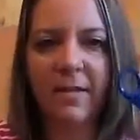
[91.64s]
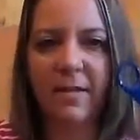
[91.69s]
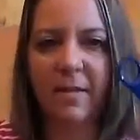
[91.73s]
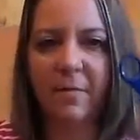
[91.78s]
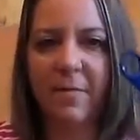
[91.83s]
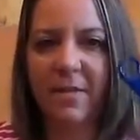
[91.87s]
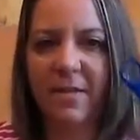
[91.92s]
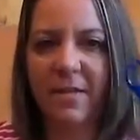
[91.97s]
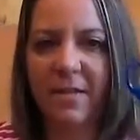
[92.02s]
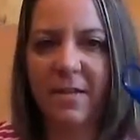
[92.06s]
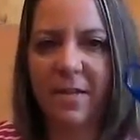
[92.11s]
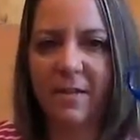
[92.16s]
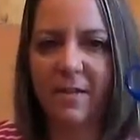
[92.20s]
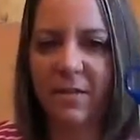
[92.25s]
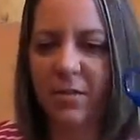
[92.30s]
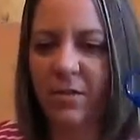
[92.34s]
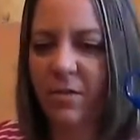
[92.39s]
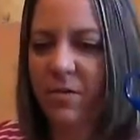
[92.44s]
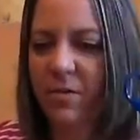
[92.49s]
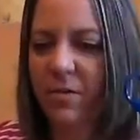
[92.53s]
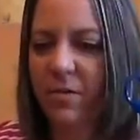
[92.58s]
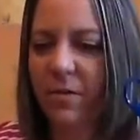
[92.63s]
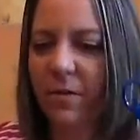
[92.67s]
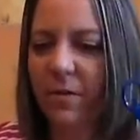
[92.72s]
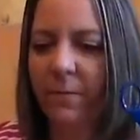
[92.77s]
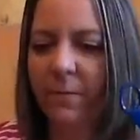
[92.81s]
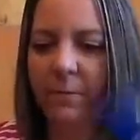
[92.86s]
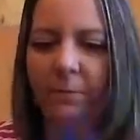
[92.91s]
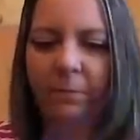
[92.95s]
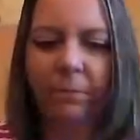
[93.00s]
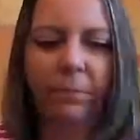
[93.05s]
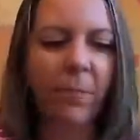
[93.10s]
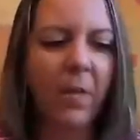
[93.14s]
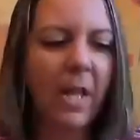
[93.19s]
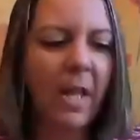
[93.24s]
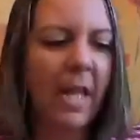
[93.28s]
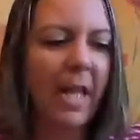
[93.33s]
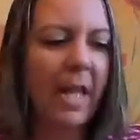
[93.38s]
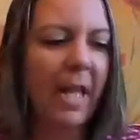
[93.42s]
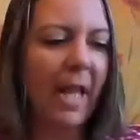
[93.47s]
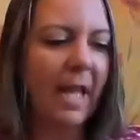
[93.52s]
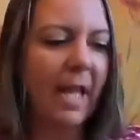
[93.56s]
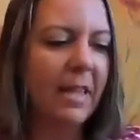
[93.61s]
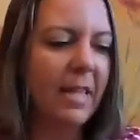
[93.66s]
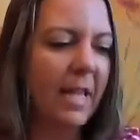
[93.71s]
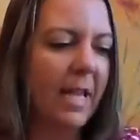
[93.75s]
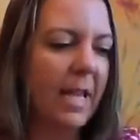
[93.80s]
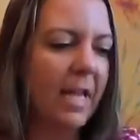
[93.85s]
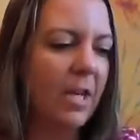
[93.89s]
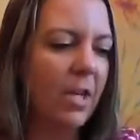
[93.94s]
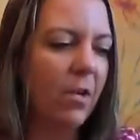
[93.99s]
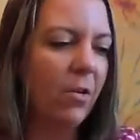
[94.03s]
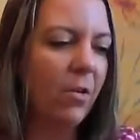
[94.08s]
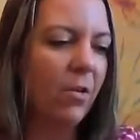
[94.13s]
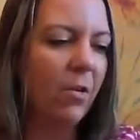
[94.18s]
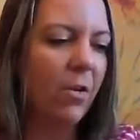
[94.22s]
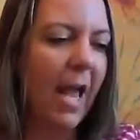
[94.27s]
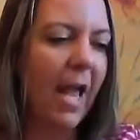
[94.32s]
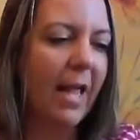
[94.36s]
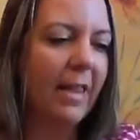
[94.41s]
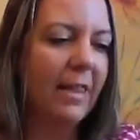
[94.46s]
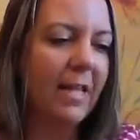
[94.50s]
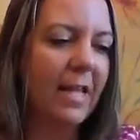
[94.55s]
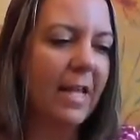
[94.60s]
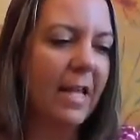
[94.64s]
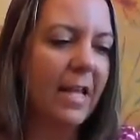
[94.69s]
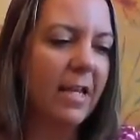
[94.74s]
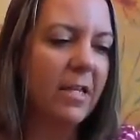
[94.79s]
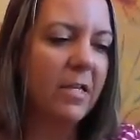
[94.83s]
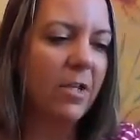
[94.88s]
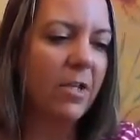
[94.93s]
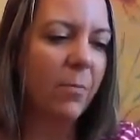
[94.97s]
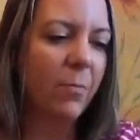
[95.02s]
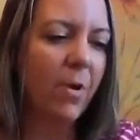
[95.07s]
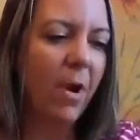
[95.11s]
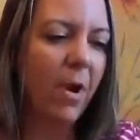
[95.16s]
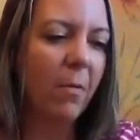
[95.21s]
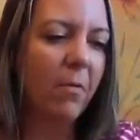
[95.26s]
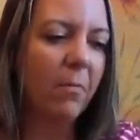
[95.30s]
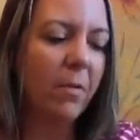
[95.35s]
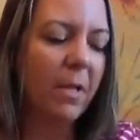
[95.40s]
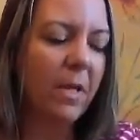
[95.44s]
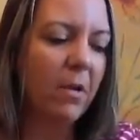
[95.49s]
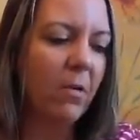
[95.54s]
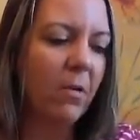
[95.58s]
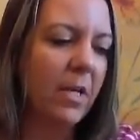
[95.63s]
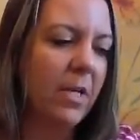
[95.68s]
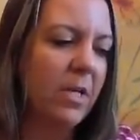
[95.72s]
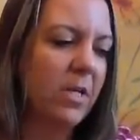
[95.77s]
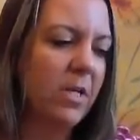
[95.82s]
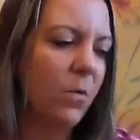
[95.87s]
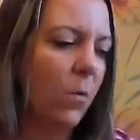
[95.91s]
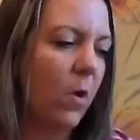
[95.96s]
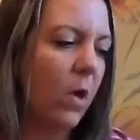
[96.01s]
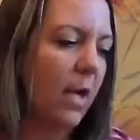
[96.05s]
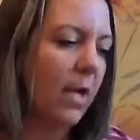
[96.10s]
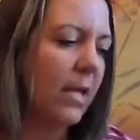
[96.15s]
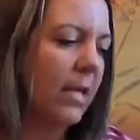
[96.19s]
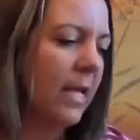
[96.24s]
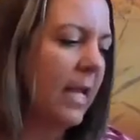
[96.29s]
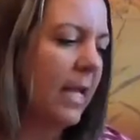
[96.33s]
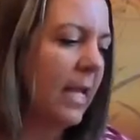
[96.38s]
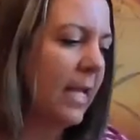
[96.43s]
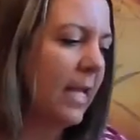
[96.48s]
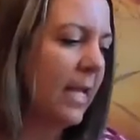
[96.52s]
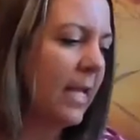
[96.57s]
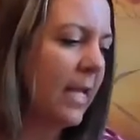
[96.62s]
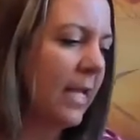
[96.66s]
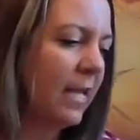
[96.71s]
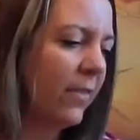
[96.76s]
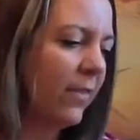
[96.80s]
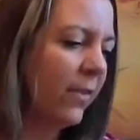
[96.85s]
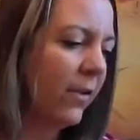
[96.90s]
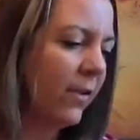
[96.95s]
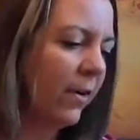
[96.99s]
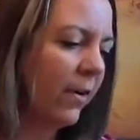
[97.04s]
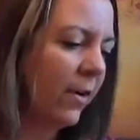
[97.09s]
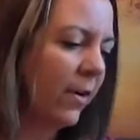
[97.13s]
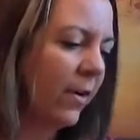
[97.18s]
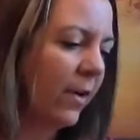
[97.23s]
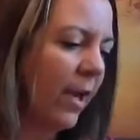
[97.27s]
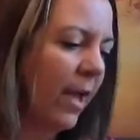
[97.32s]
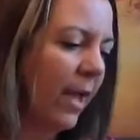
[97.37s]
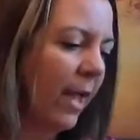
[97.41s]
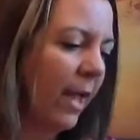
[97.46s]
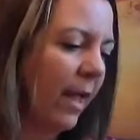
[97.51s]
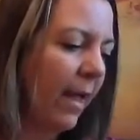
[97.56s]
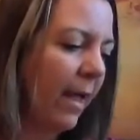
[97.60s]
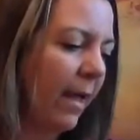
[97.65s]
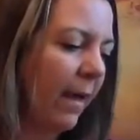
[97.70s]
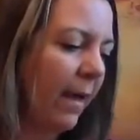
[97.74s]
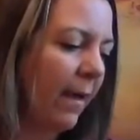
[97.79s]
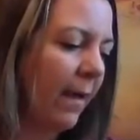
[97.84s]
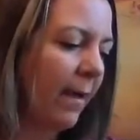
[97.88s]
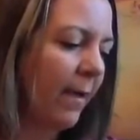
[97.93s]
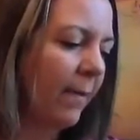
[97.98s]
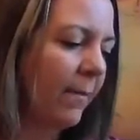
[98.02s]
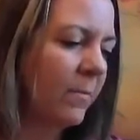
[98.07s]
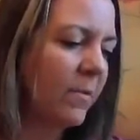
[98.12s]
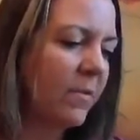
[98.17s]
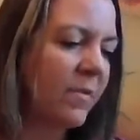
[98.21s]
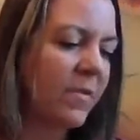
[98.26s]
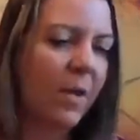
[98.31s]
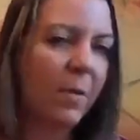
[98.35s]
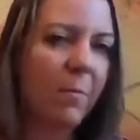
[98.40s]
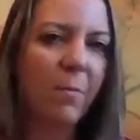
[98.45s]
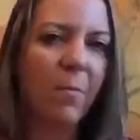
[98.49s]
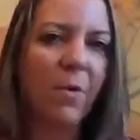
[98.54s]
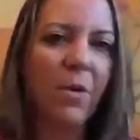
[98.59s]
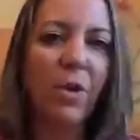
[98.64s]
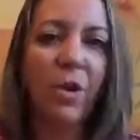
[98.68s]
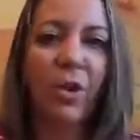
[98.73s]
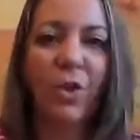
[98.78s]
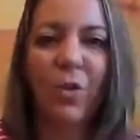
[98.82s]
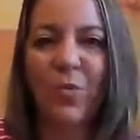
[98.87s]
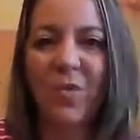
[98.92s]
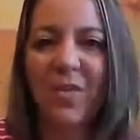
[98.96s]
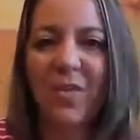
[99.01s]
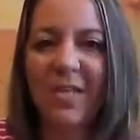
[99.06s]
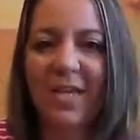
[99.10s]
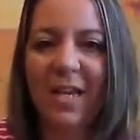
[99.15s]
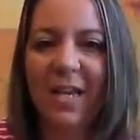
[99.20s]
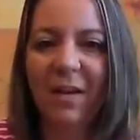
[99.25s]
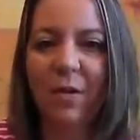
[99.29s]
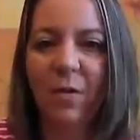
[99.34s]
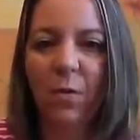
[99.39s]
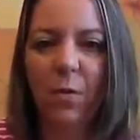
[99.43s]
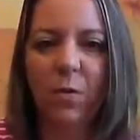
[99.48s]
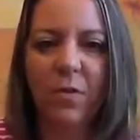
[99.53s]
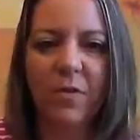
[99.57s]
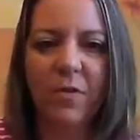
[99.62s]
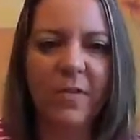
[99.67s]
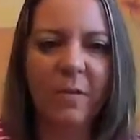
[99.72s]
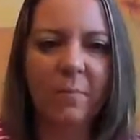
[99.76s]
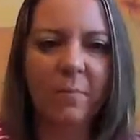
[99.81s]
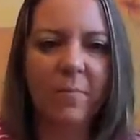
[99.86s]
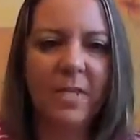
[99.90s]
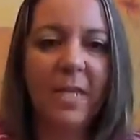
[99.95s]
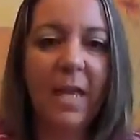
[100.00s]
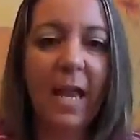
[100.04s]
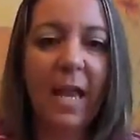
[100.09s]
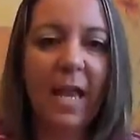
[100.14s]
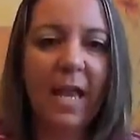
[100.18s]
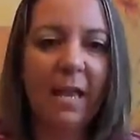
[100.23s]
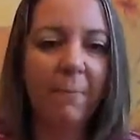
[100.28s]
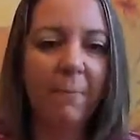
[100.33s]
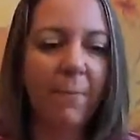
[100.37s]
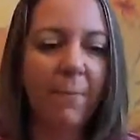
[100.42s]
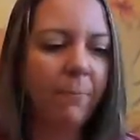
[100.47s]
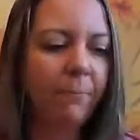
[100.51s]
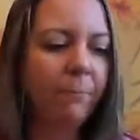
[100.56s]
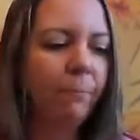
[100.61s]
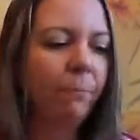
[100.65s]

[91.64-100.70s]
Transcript: some scissors, and then at the end, you're probably going to want either some glue stick or some tape.